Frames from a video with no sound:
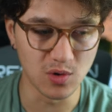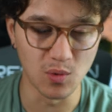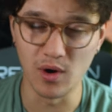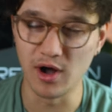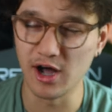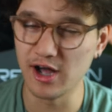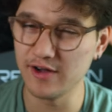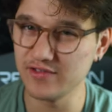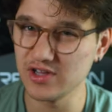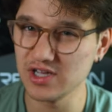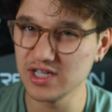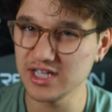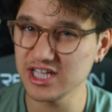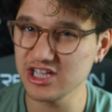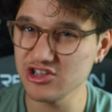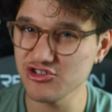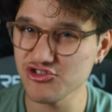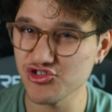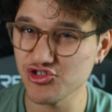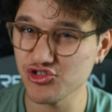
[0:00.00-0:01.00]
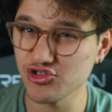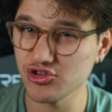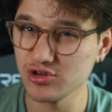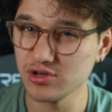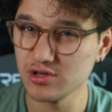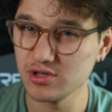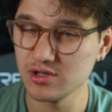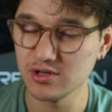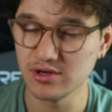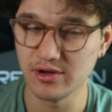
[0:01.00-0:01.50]
guava-ish.
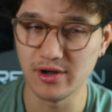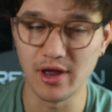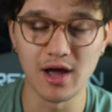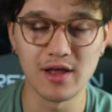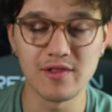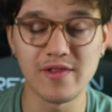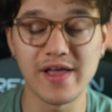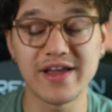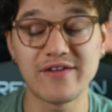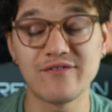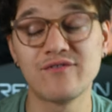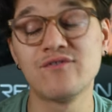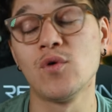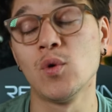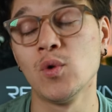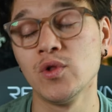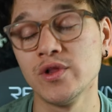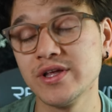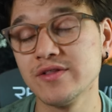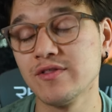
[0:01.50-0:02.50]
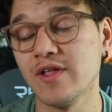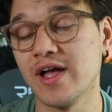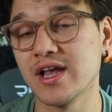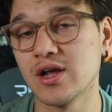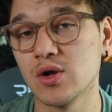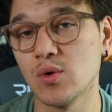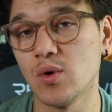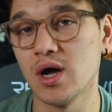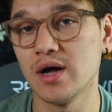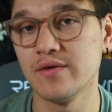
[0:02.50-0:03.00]
Not like fully like
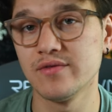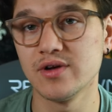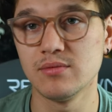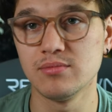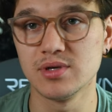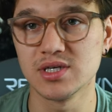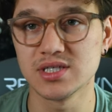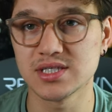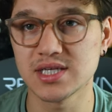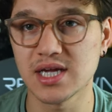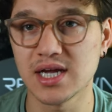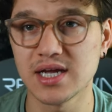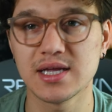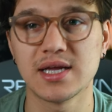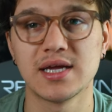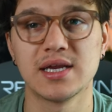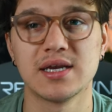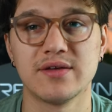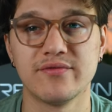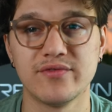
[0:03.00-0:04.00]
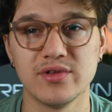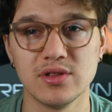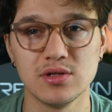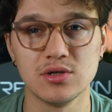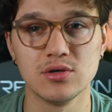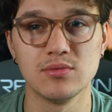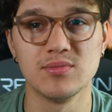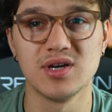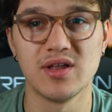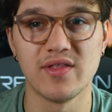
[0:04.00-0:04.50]
guava, but it's got kind of a
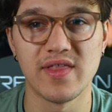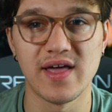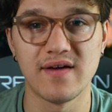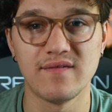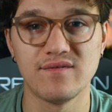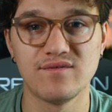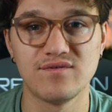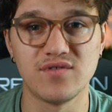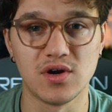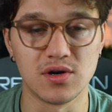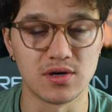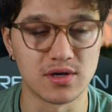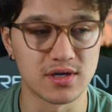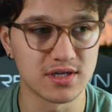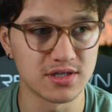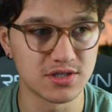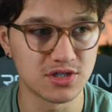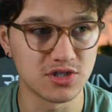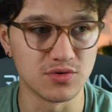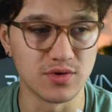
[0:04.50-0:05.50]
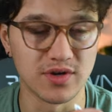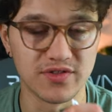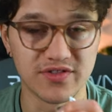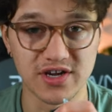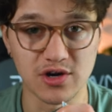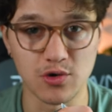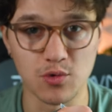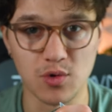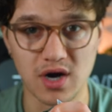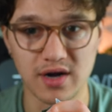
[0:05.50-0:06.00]
little bit of that funk to it
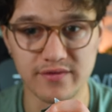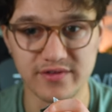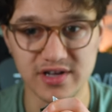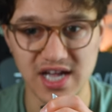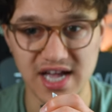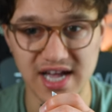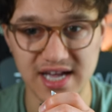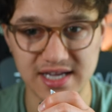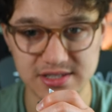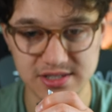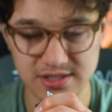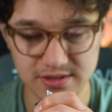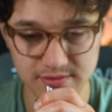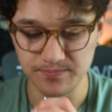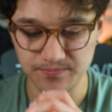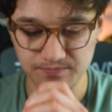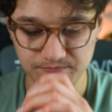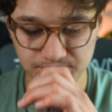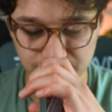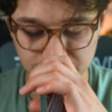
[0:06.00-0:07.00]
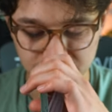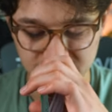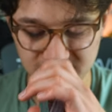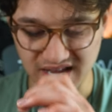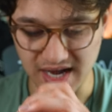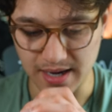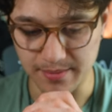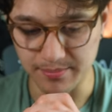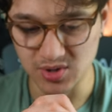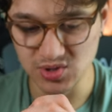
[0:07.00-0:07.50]
that guava has.
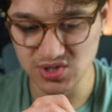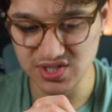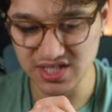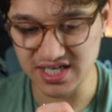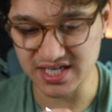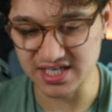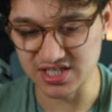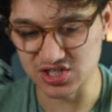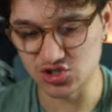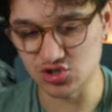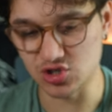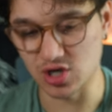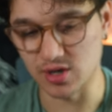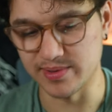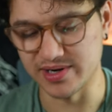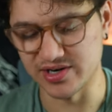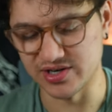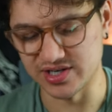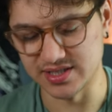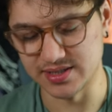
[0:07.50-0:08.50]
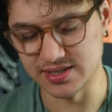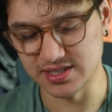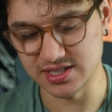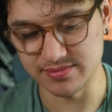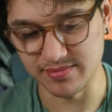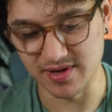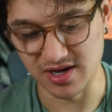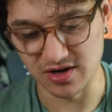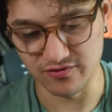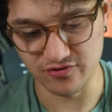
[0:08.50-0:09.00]
Yeah, I'm mostly getting strawberry in the
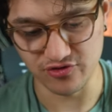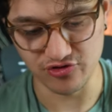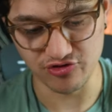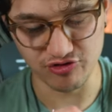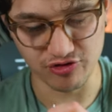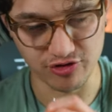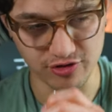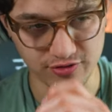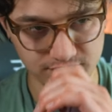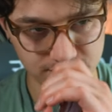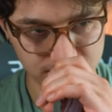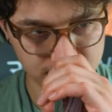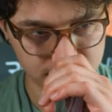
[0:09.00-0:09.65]
smell for sure.